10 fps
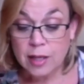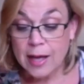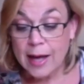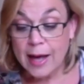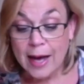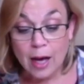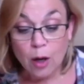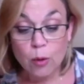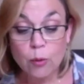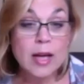
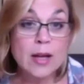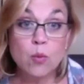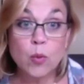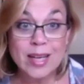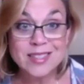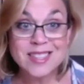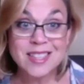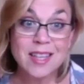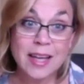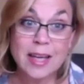how and when to
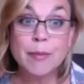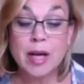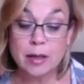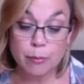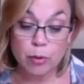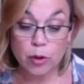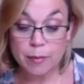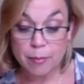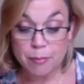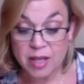claim
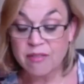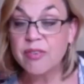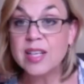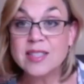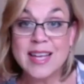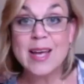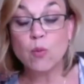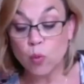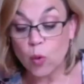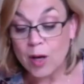unemployment benefits,
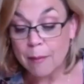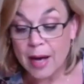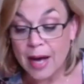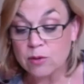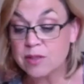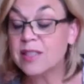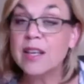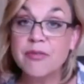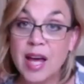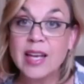and what amounts,
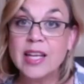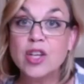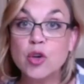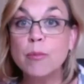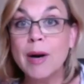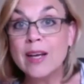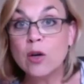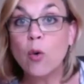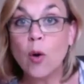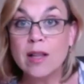if any, you might
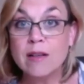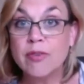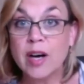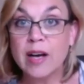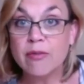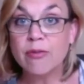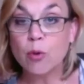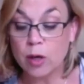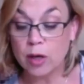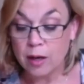qualify
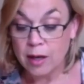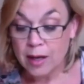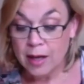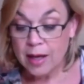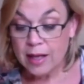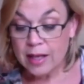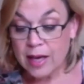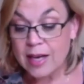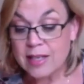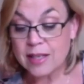for
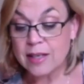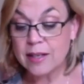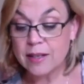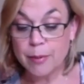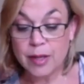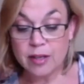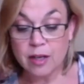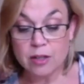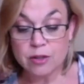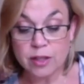as an independent
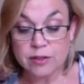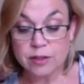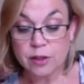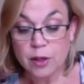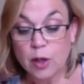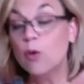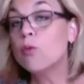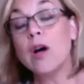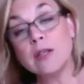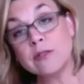contractor.
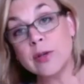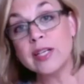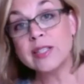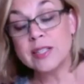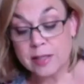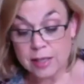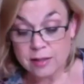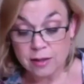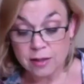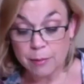We're also going to discuss
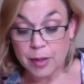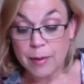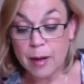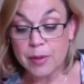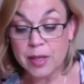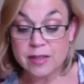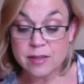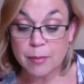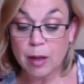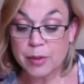a little bit about being a
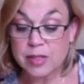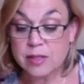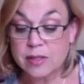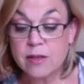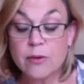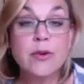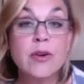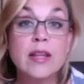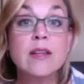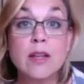small business owner
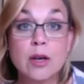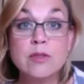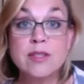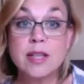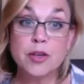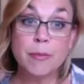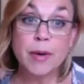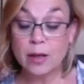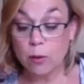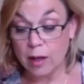and the loans that you
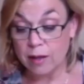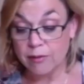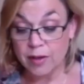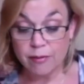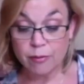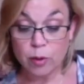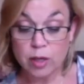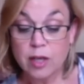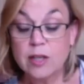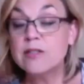might qualify for.
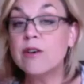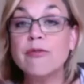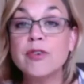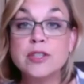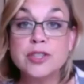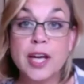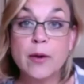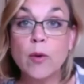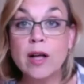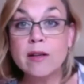So, first, Jay,
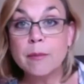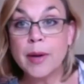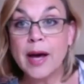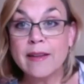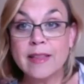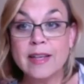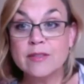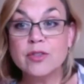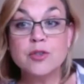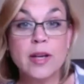welcome back. Thanks
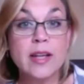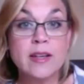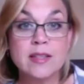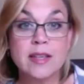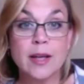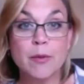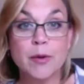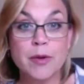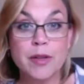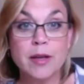for joining us again.
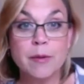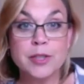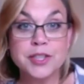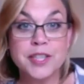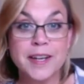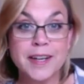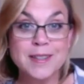We really appreciate it.